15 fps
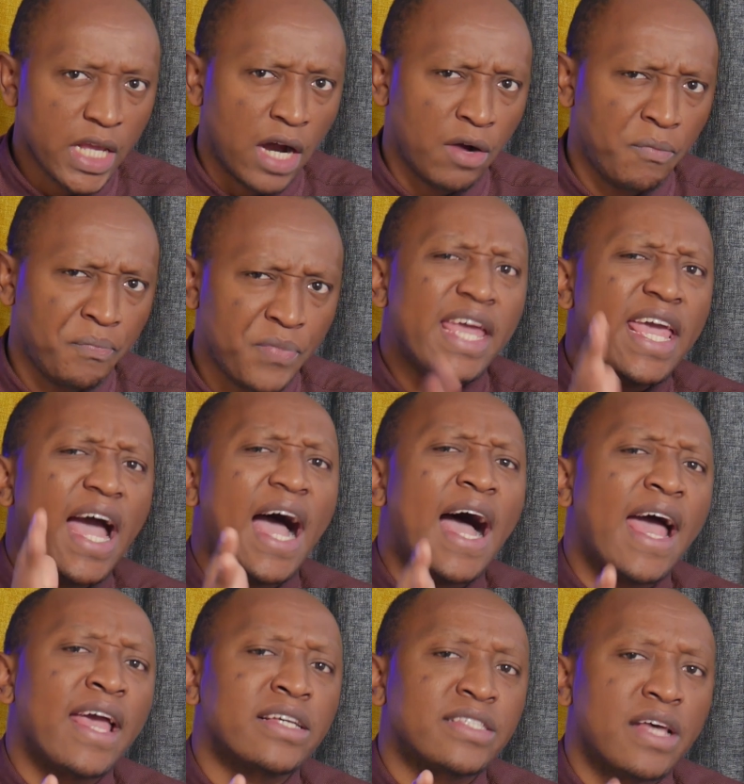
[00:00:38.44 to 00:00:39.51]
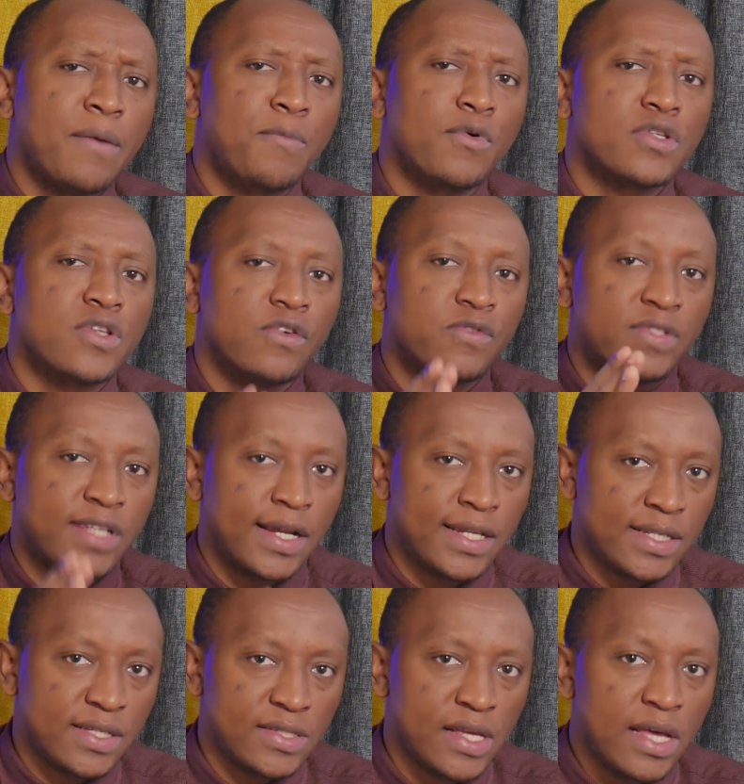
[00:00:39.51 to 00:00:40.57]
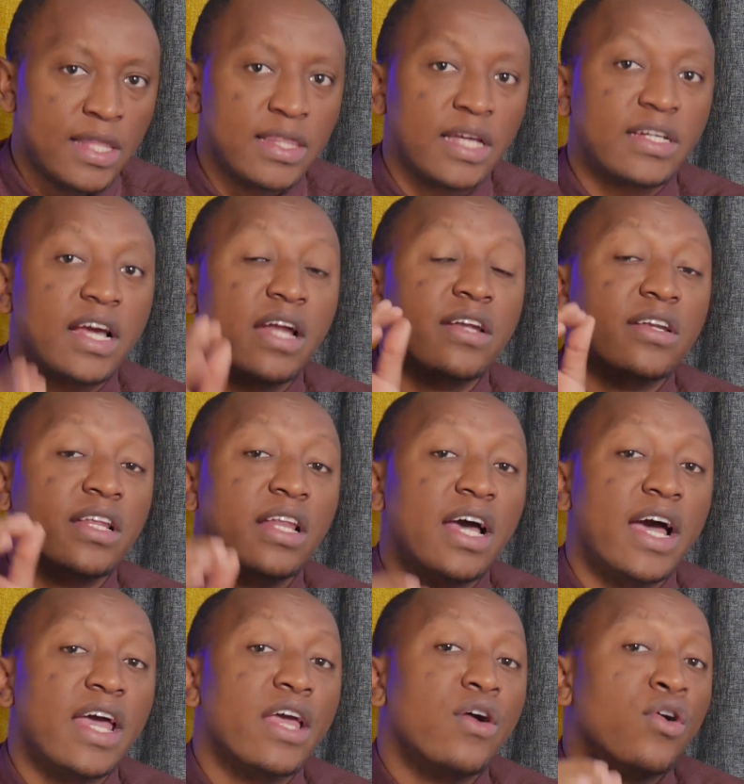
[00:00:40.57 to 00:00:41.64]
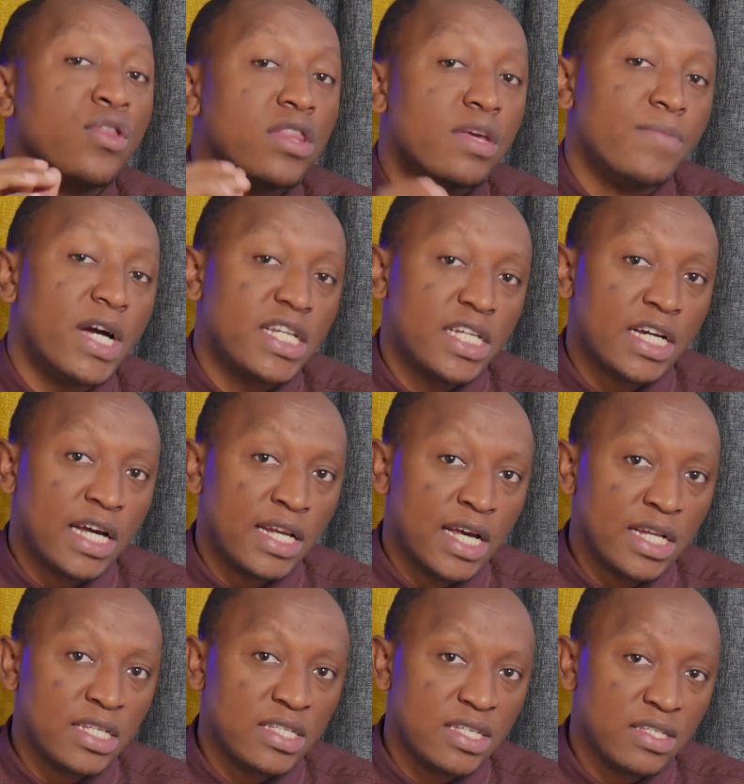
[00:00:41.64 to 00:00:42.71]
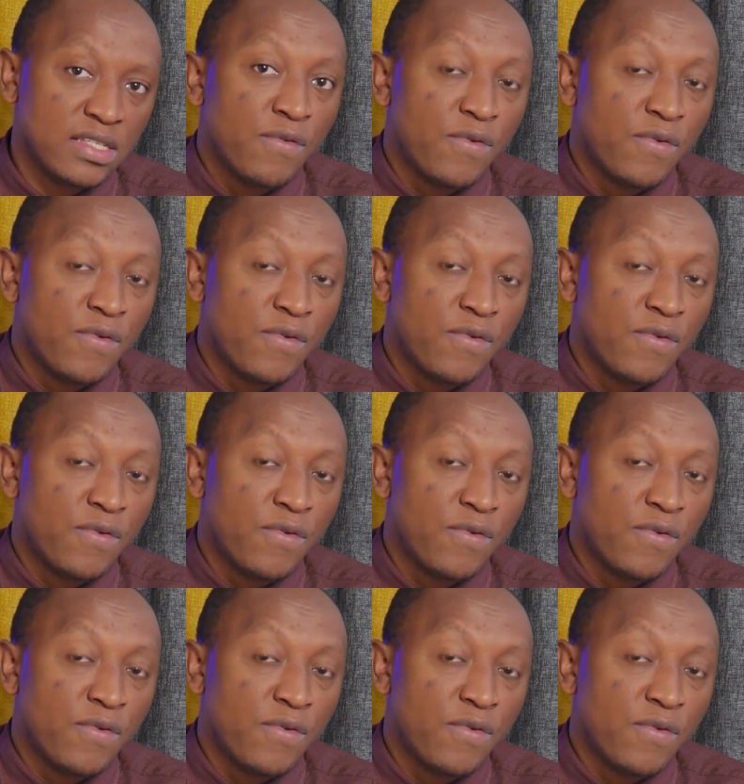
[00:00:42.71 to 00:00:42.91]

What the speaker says: Now, here are examples of studies that can rely on thematic analysis.